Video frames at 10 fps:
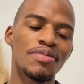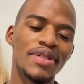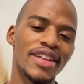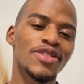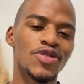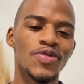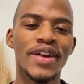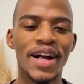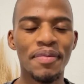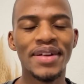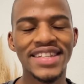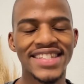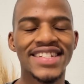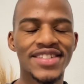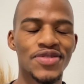planning to wake up at
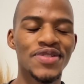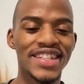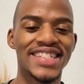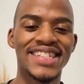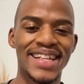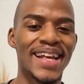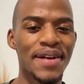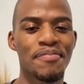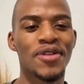6, do the 6 a.m.